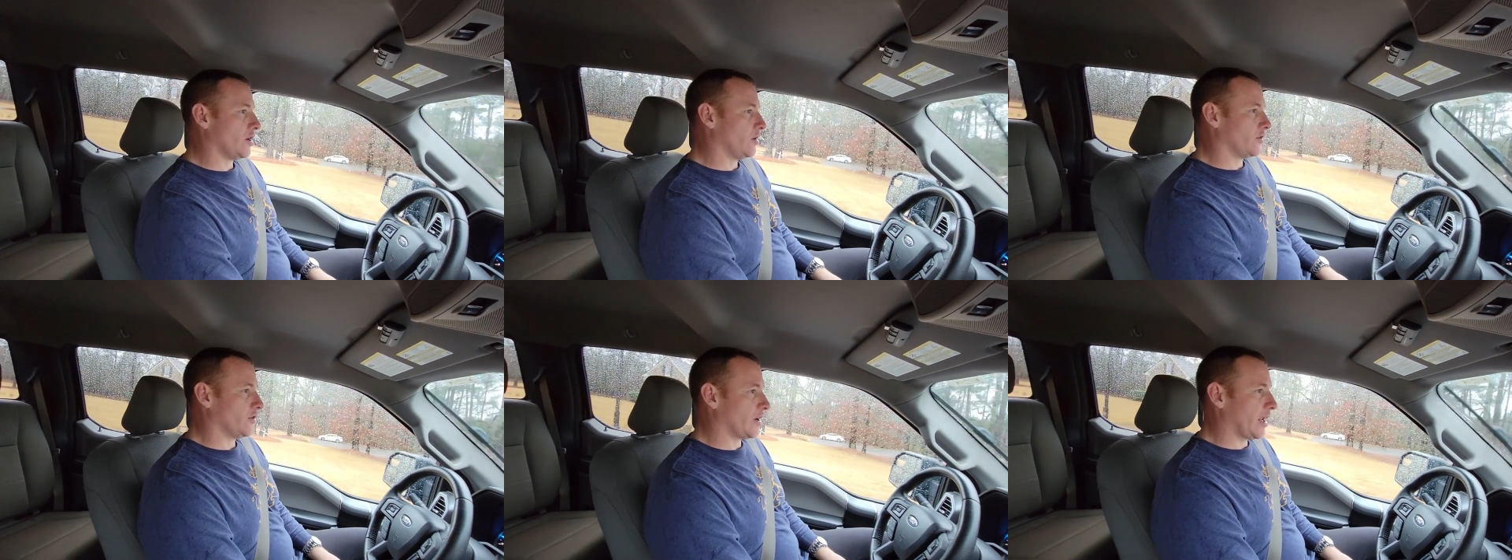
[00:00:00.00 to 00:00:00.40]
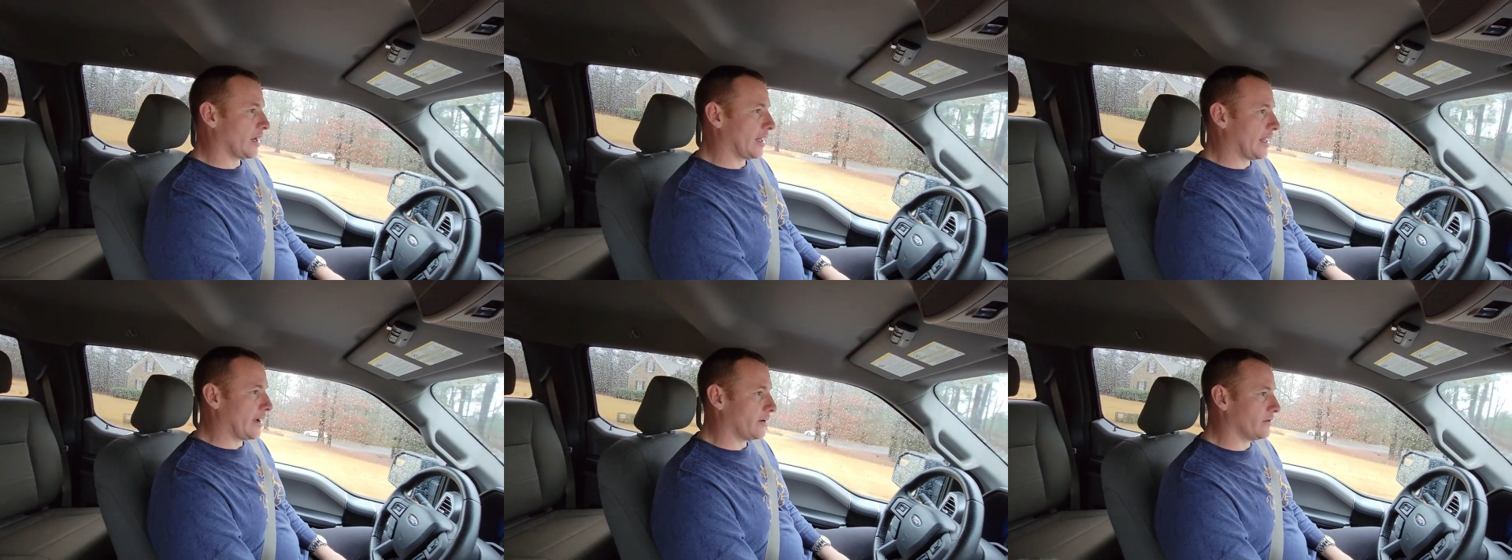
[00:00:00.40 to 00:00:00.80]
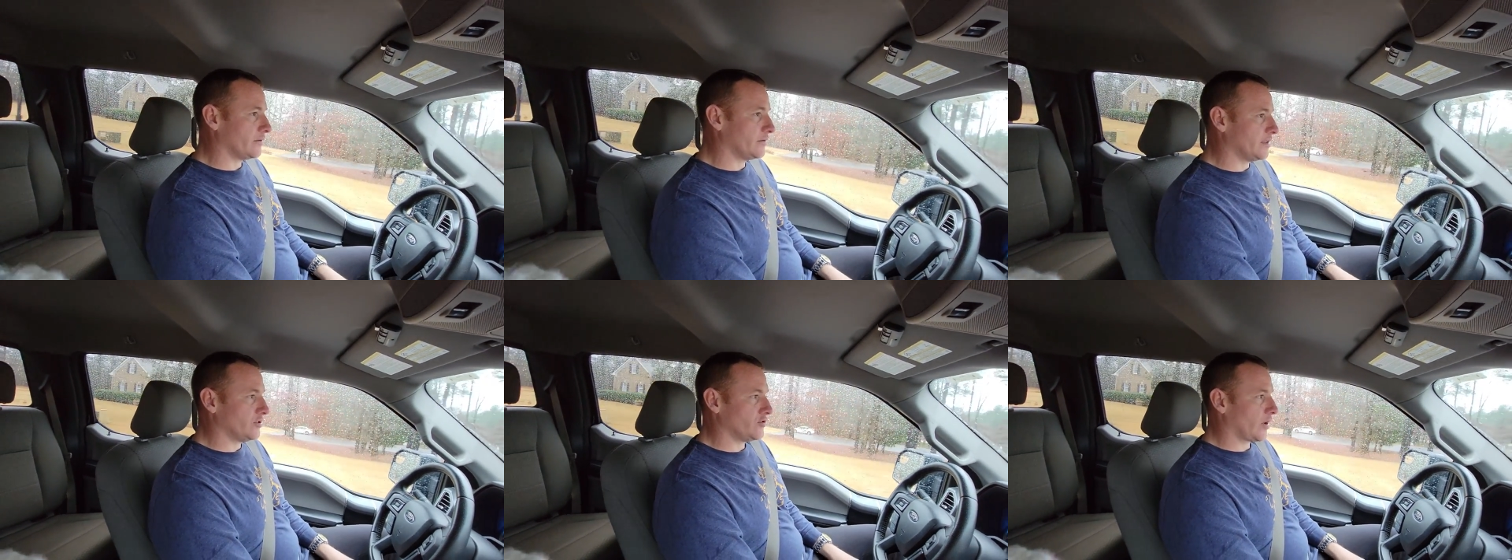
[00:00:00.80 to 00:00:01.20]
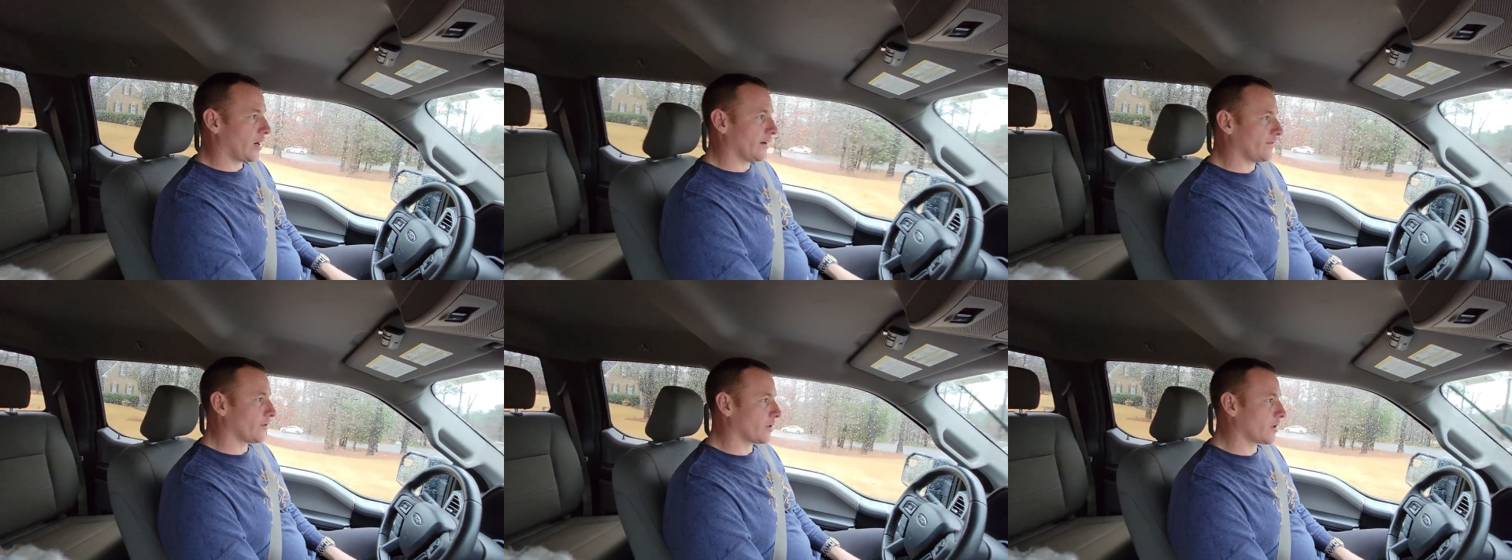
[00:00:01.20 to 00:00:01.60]
no, you're not allowed to
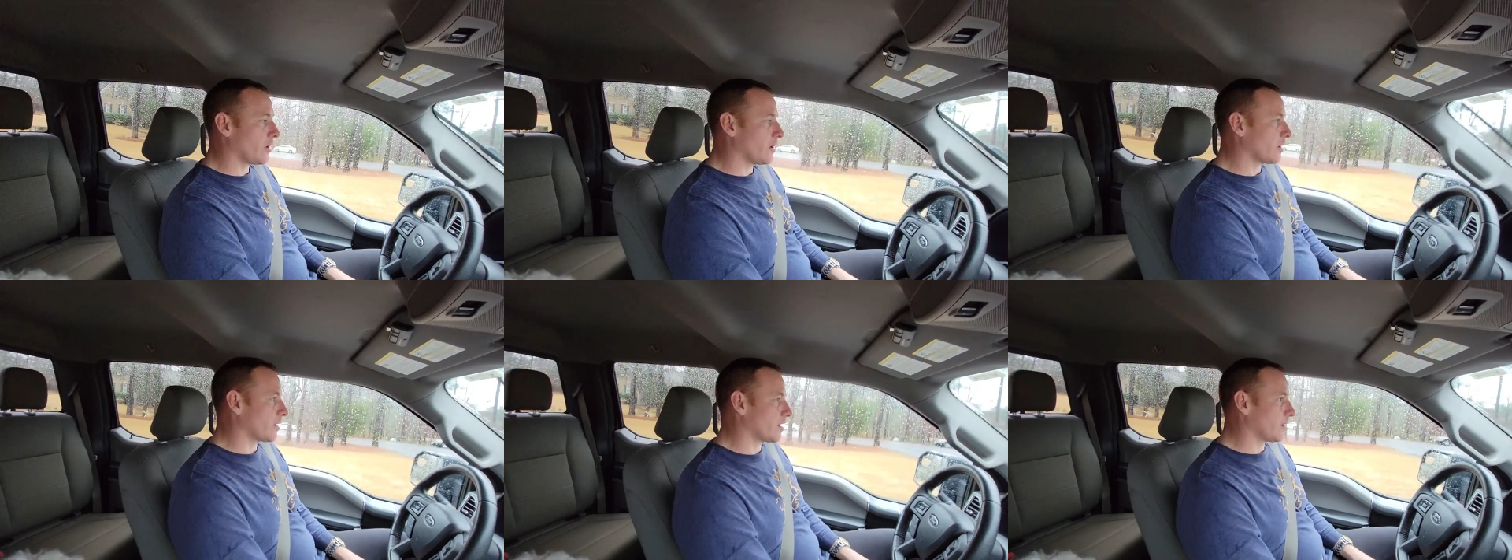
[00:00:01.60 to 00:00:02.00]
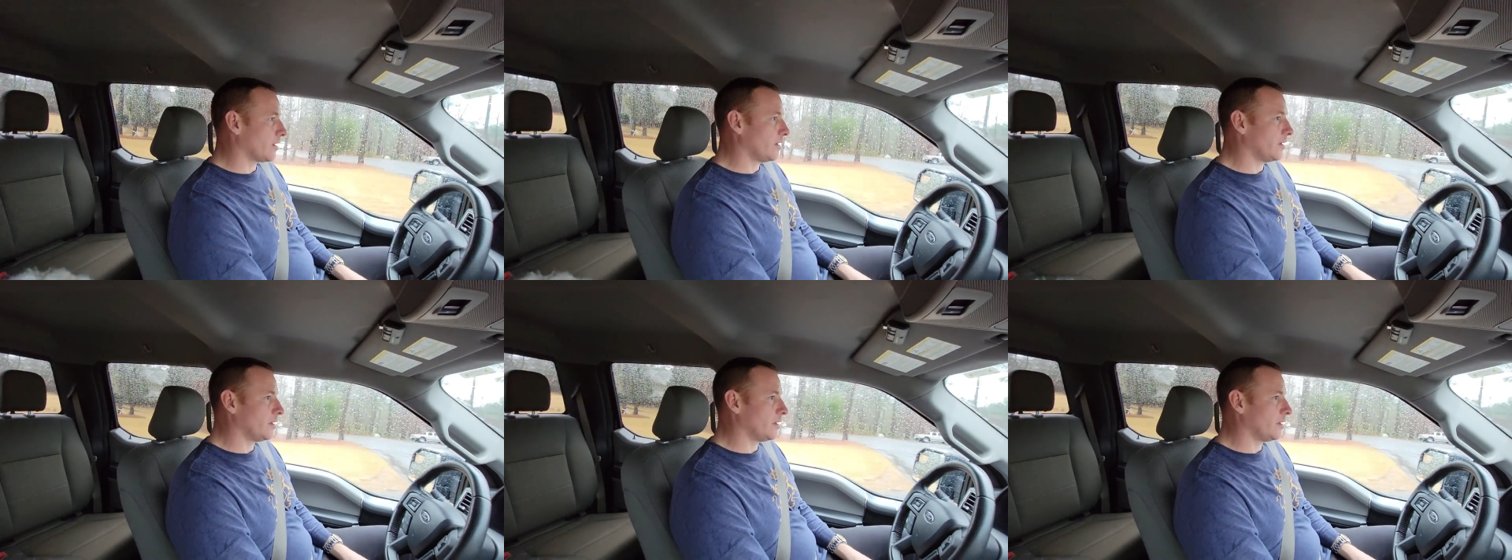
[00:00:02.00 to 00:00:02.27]
drive her car